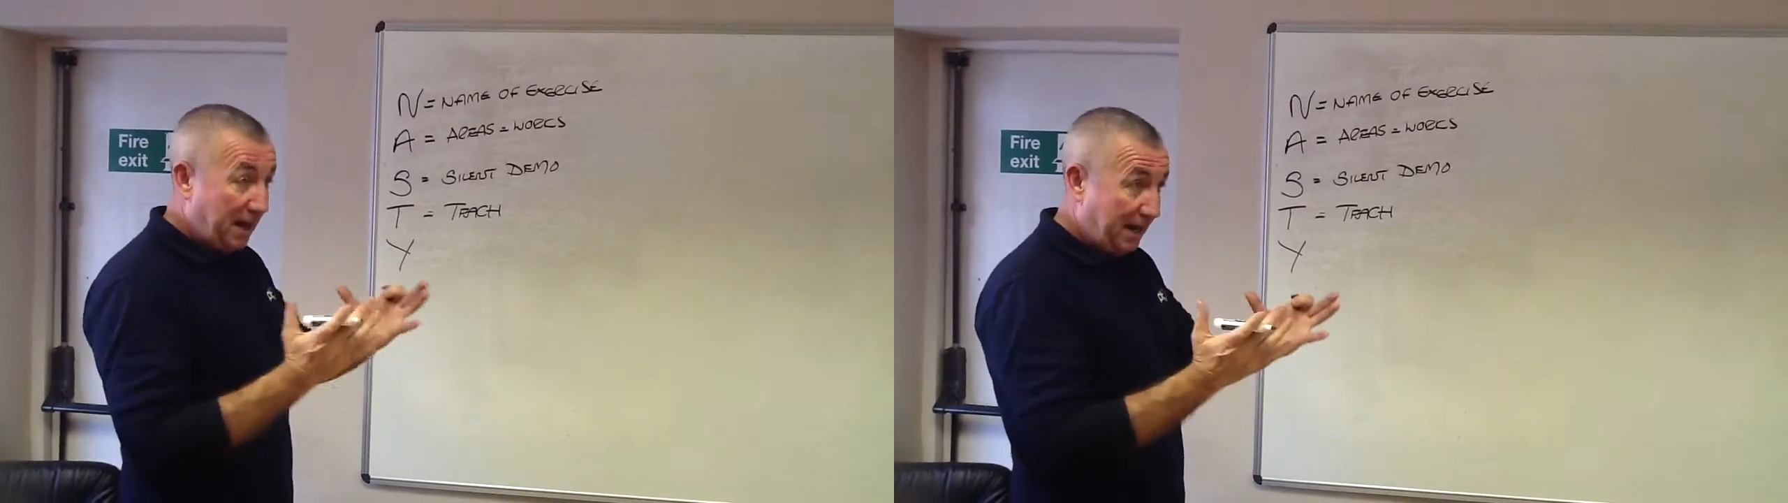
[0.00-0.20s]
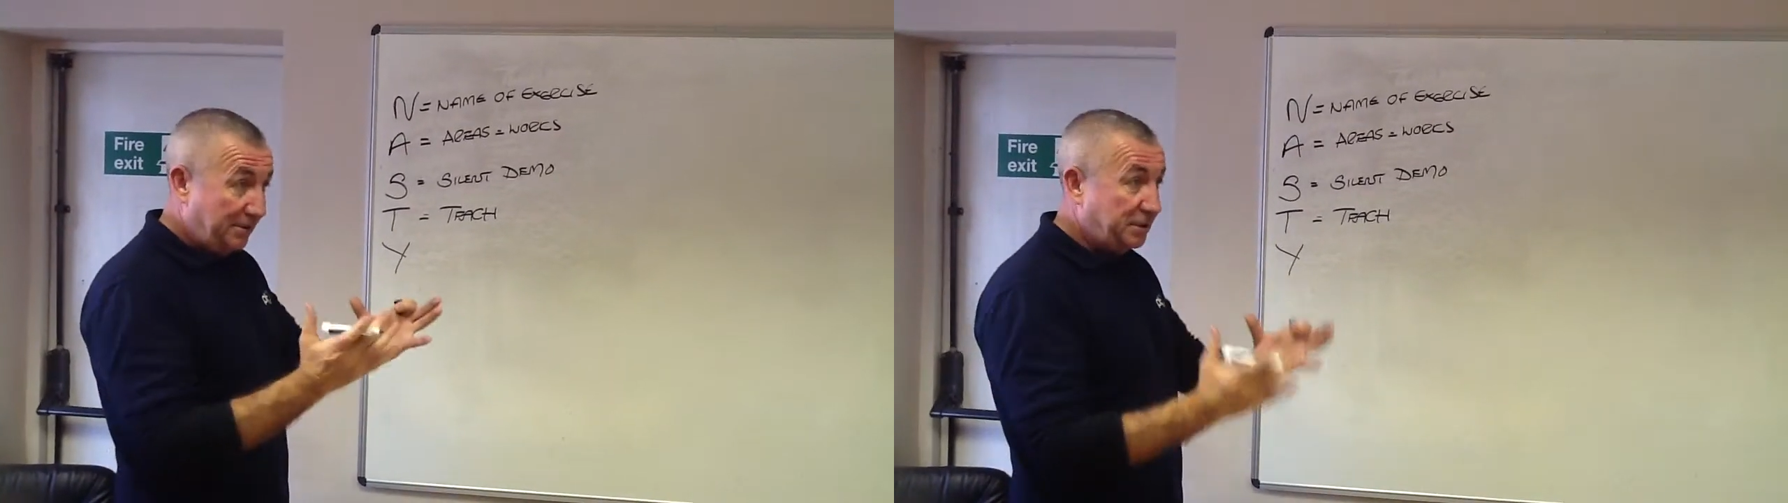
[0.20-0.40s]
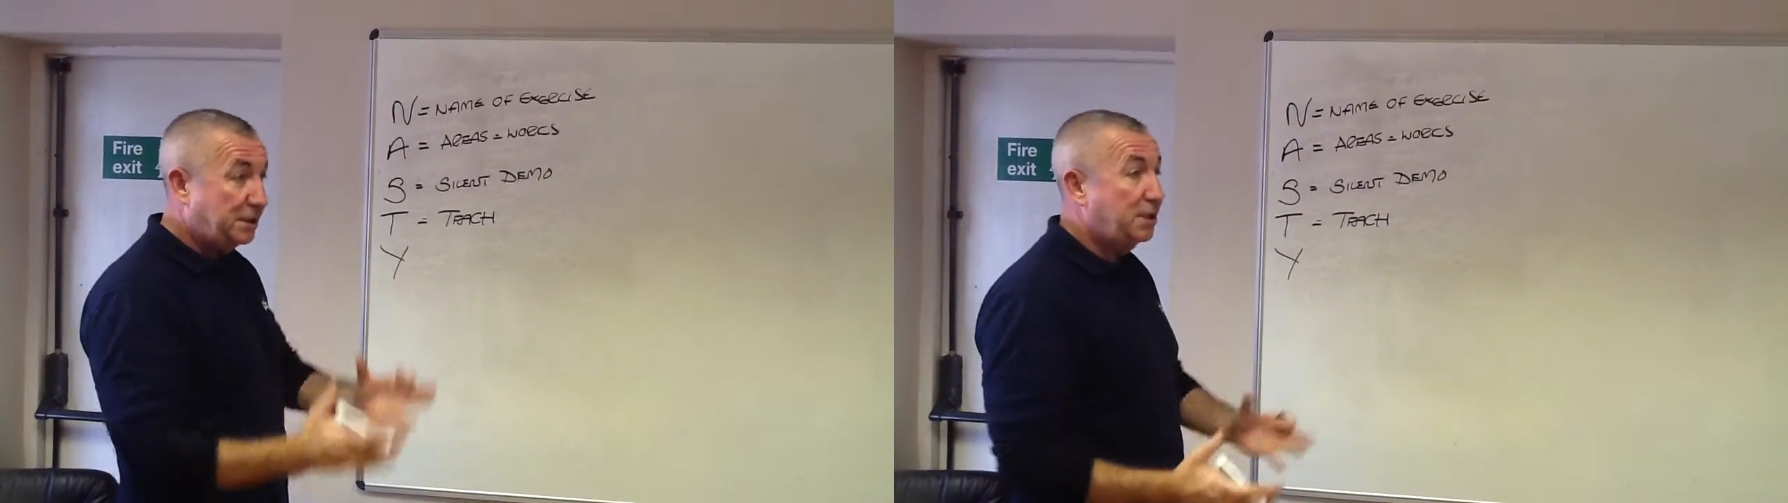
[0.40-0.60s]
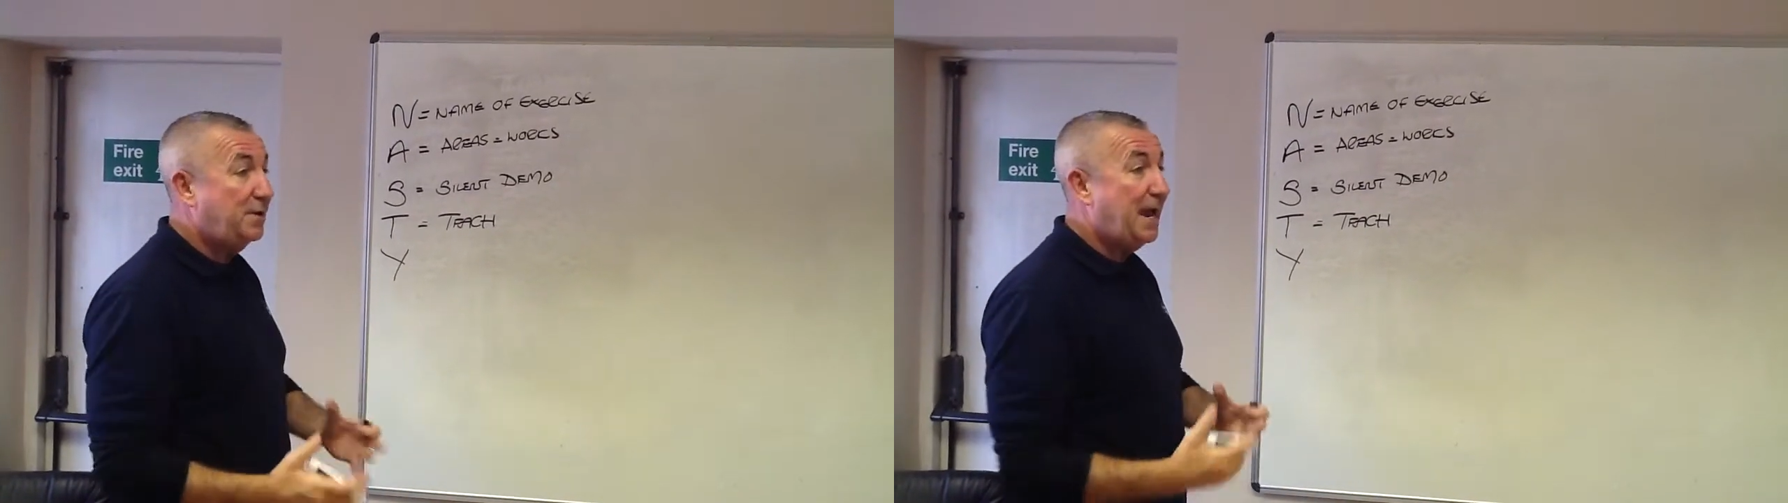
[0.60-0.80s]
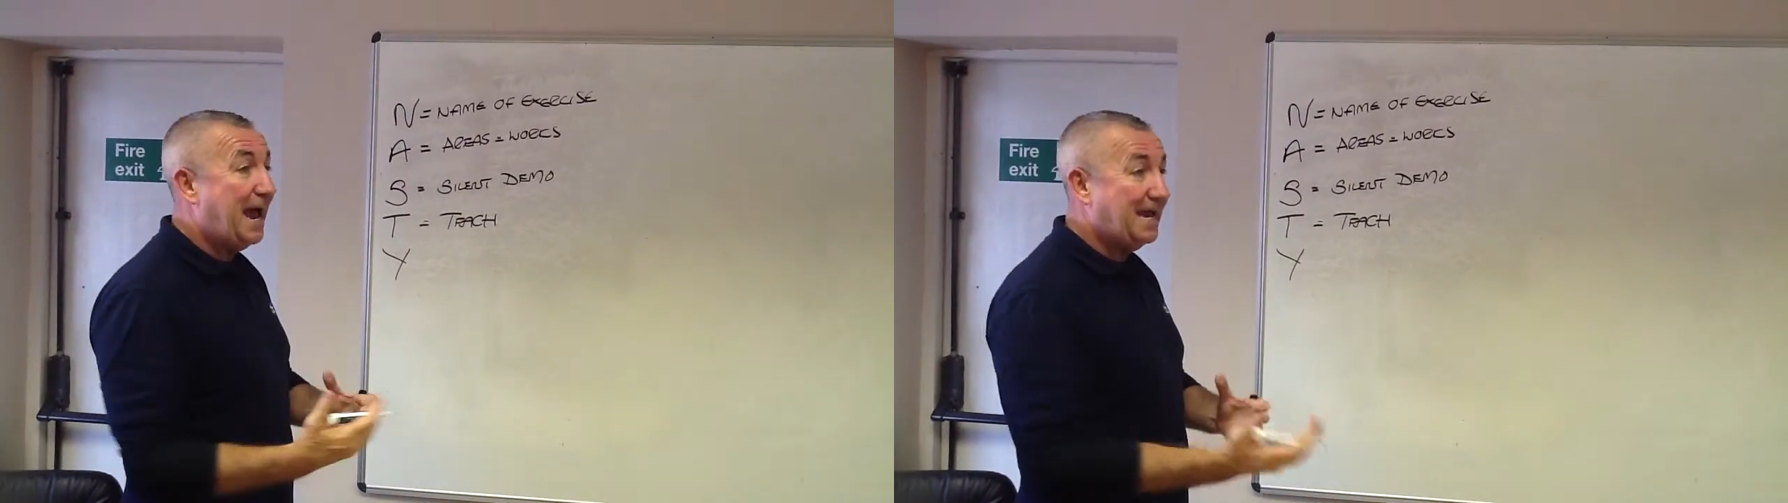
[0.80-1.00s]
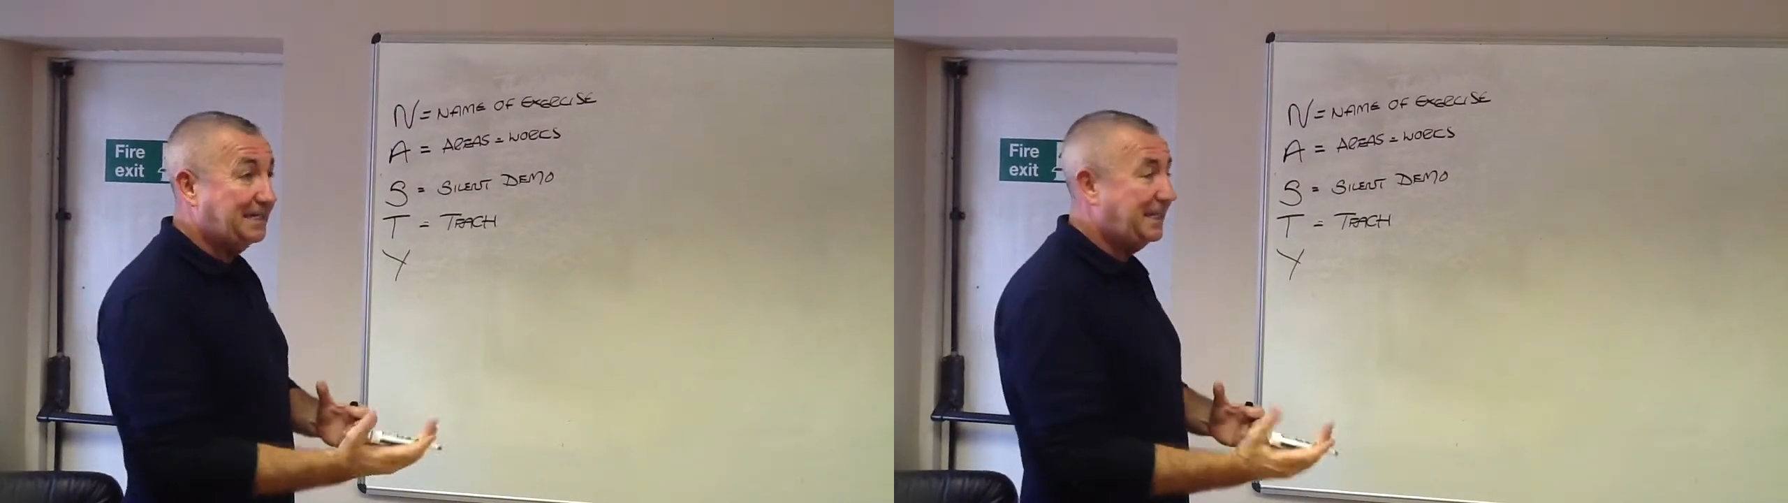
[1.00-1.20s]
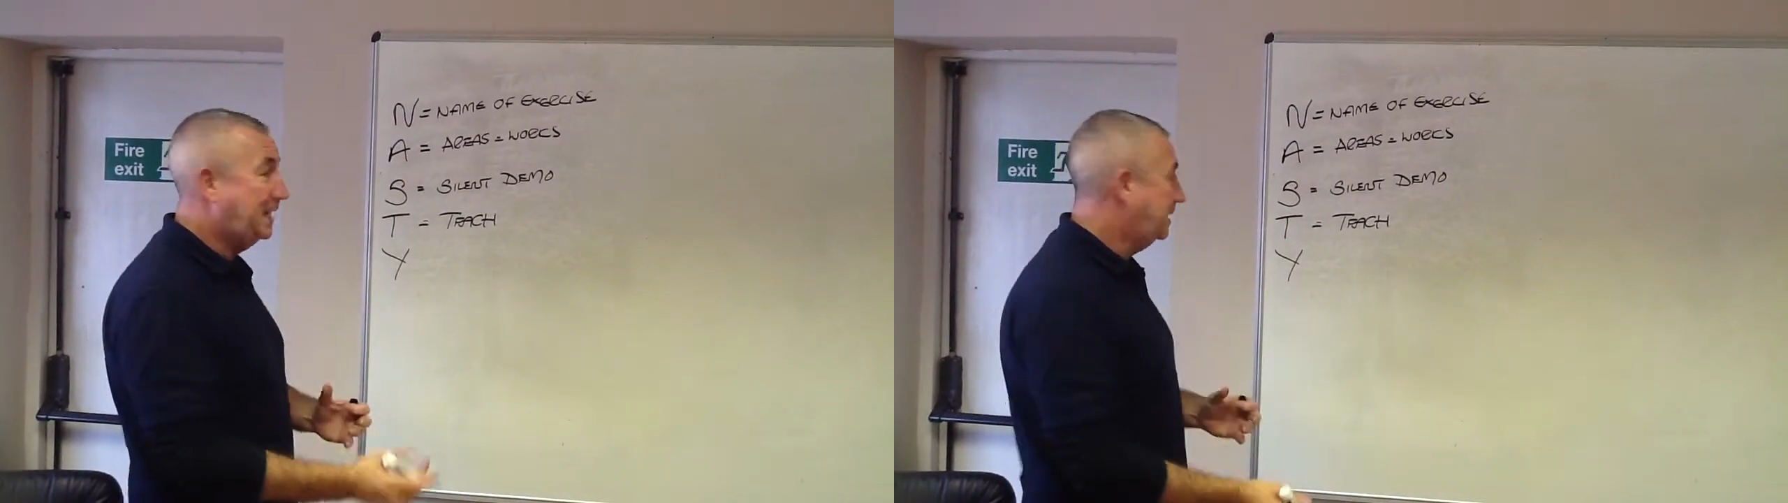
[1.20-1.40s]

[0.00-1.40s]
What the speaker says: how to do it as they